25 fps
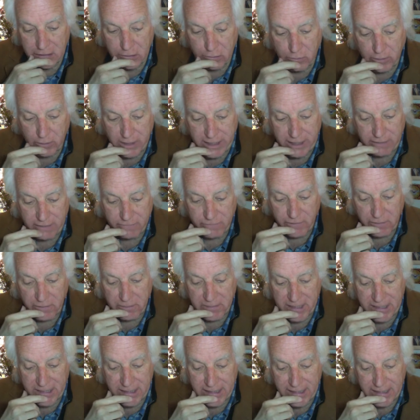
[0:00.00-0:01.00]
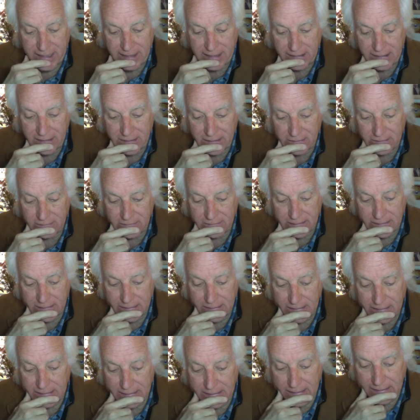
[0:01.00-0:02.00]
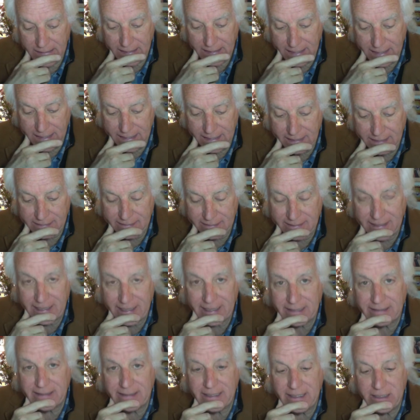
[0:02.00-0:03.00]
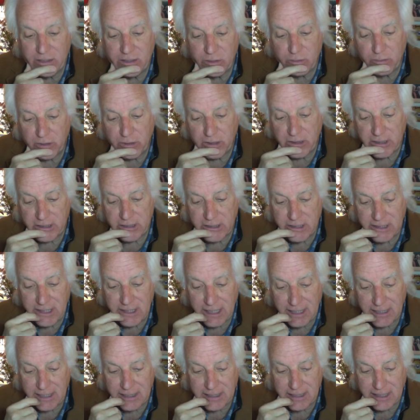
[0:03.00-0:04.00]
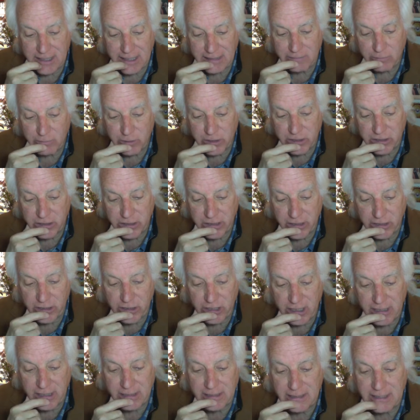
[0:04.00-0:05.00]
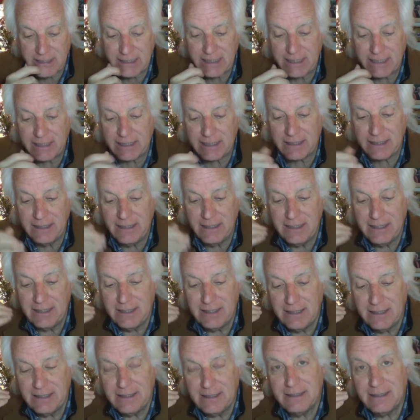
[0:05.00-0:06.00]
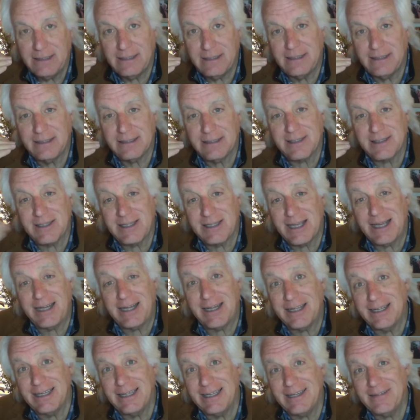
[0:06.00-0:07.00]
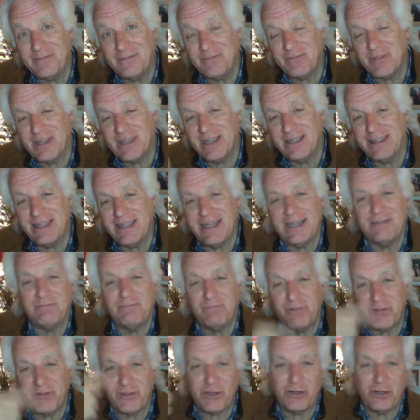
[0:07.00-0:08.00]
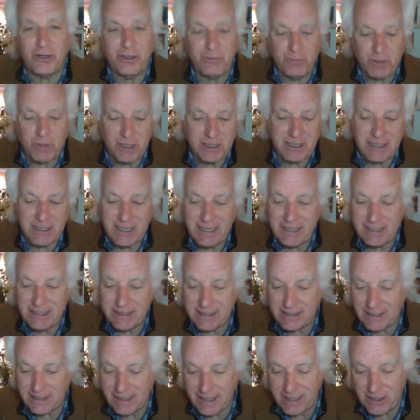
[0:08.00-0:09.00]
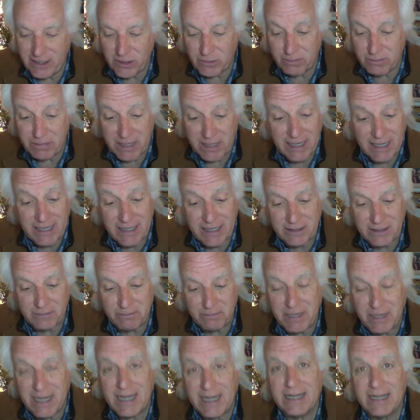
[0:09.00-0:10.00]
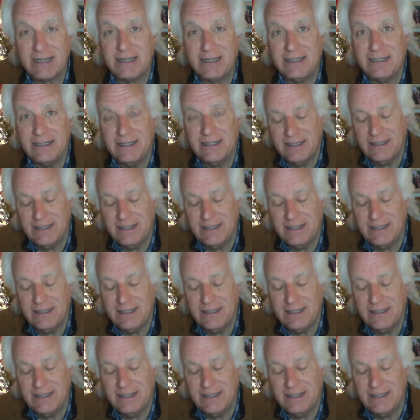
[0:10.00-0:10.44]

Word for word: three of them in yellow and I think these were the stocks I was suggesting uh, selling and then 31 days later buying them back.